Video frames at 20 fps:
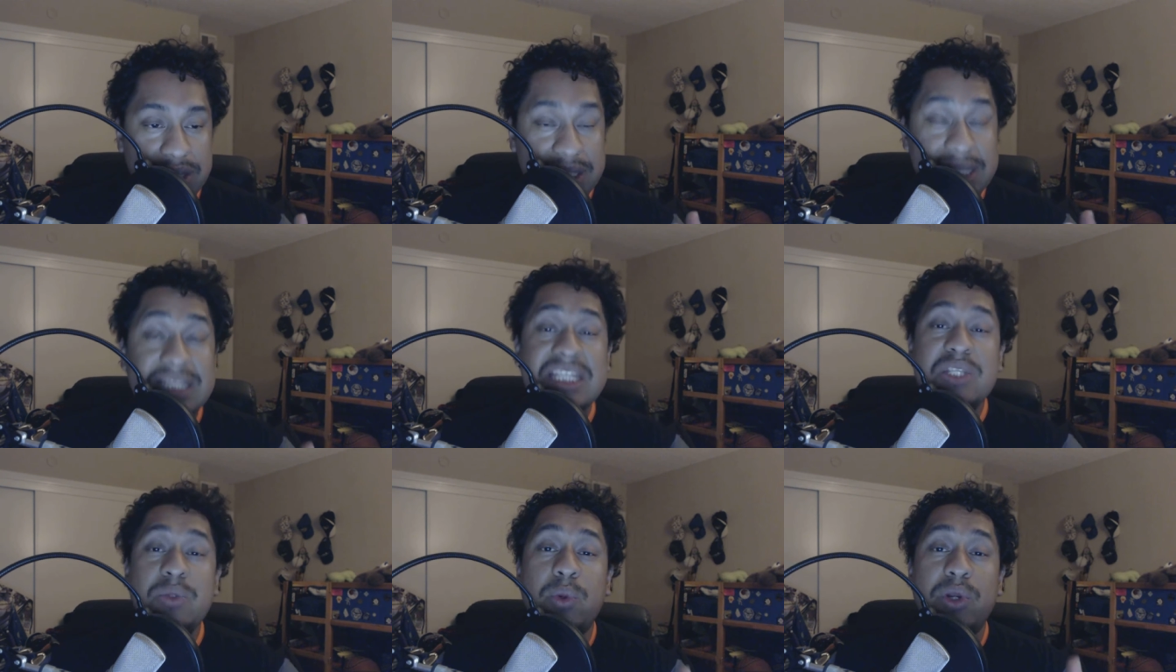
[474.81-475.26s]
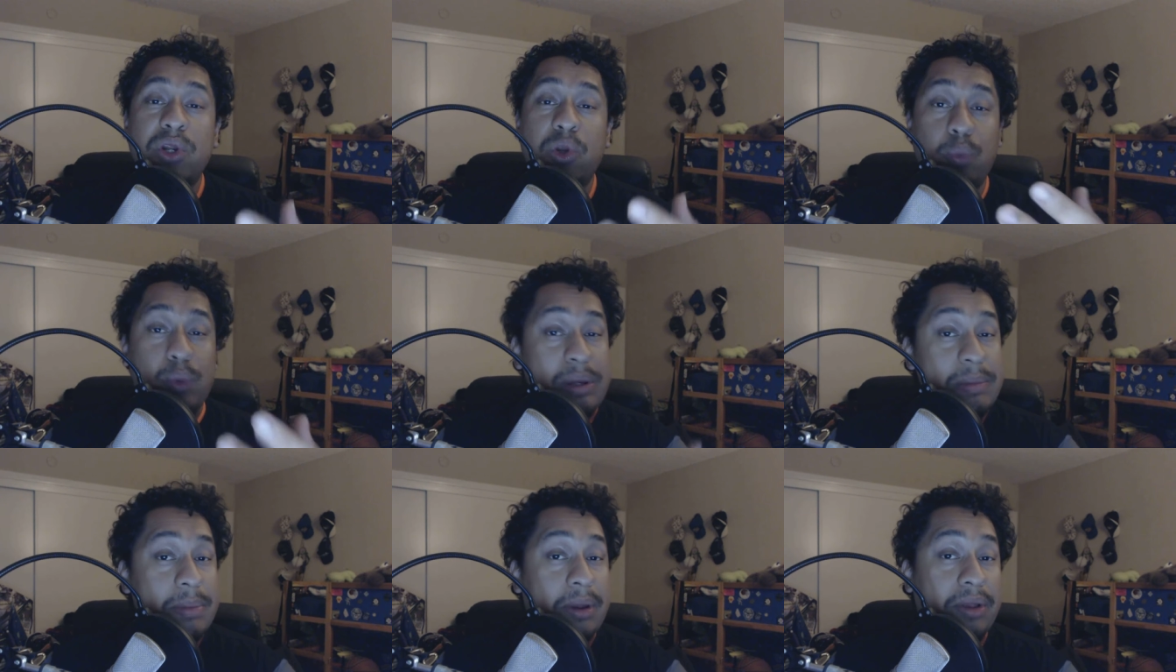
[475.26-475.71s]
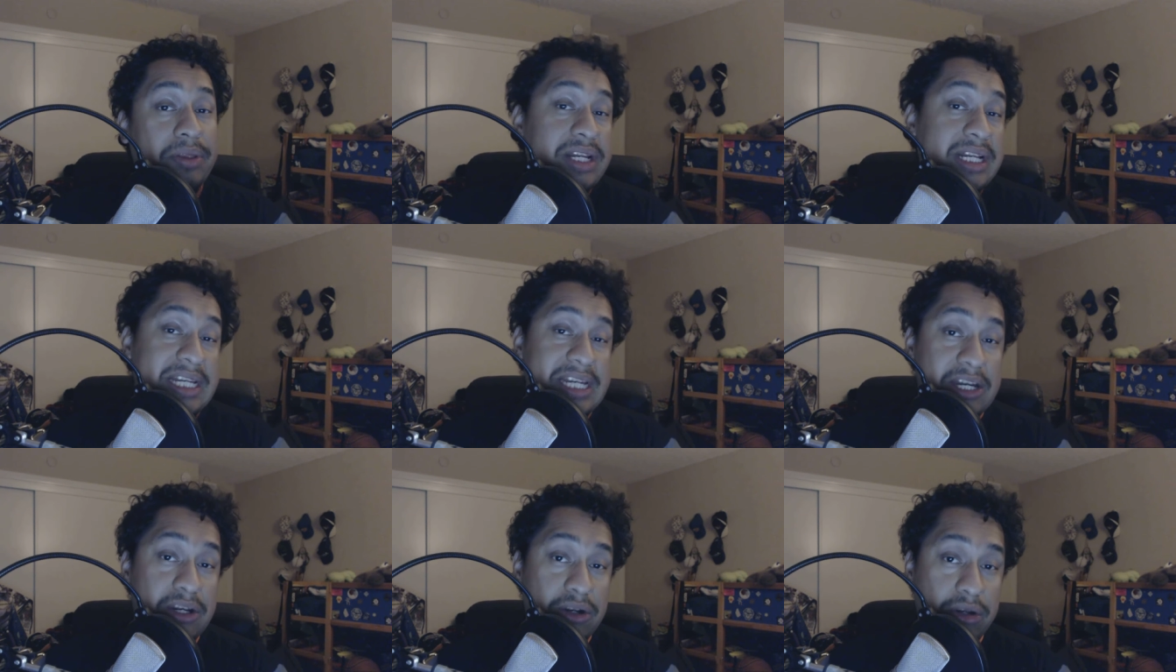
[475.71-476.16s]
this is what a
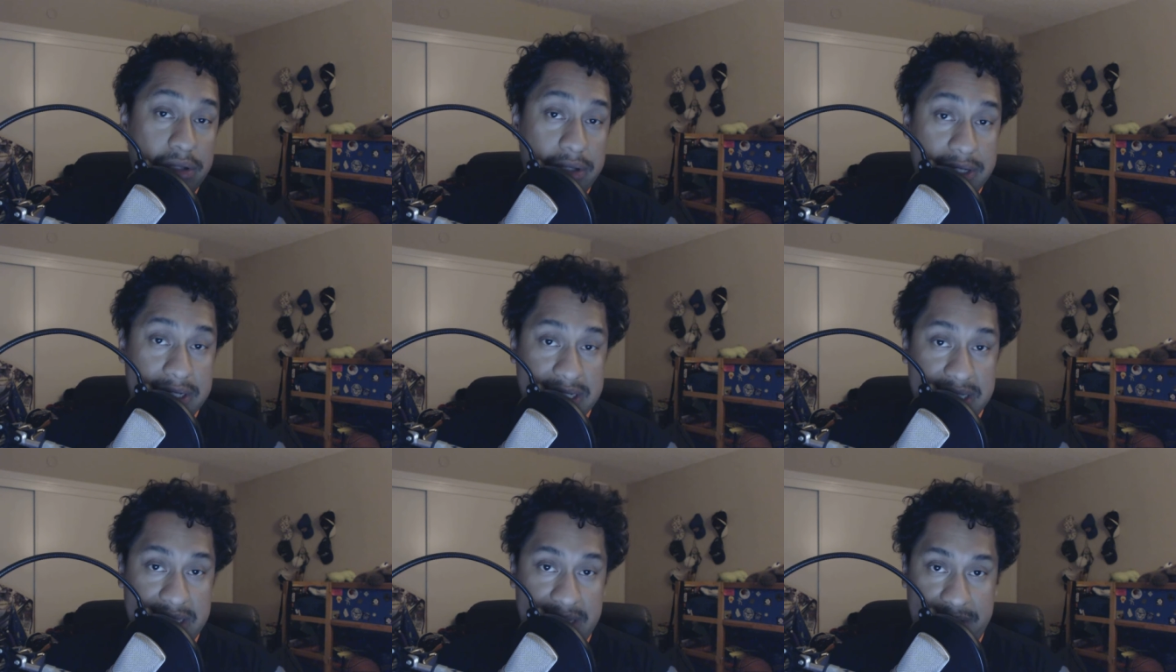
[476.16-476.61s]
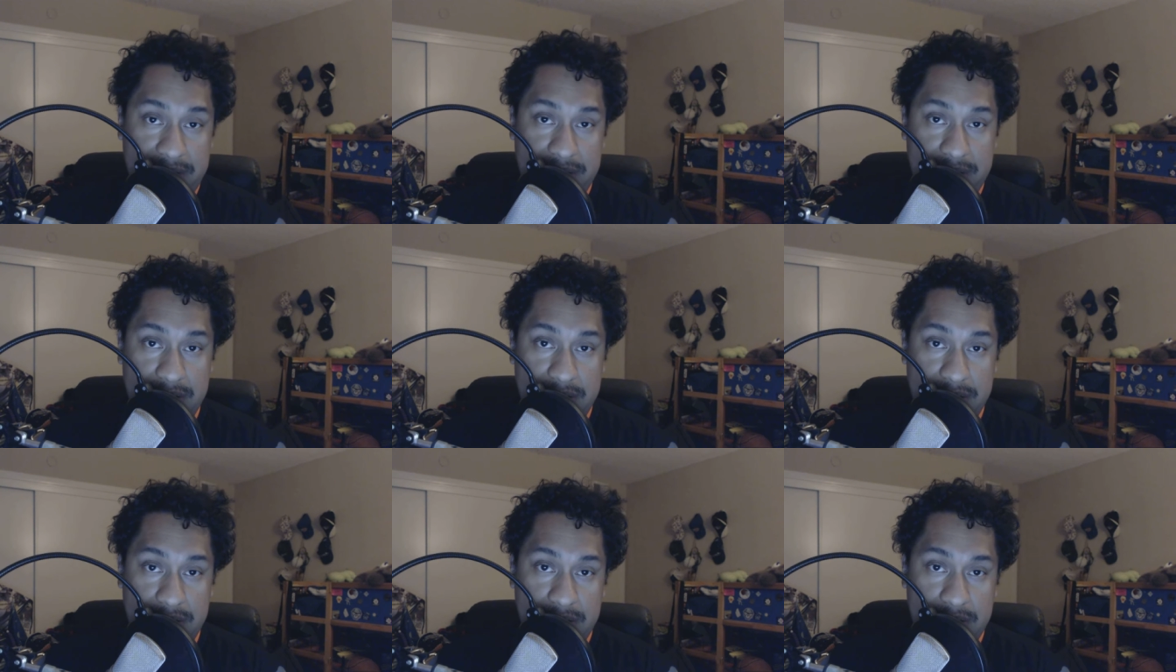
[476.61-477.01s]
rebuilding year looks like,